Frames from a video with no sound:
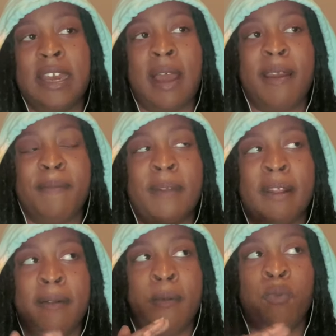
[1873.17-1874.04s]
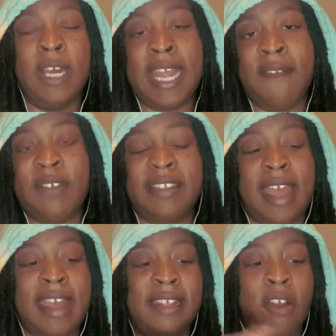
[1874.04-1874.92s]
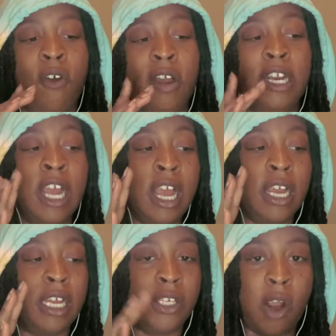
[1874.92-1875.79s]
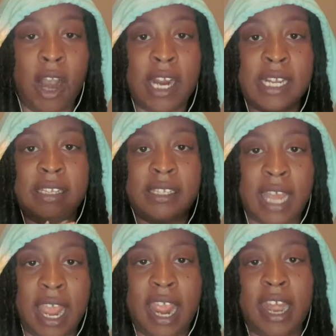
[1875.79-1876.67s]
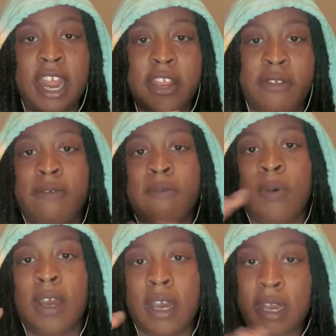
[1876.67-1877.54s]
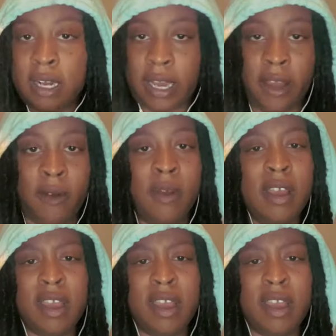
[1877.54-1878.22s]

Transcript: I'm really emphasizing on dark skin, you glow.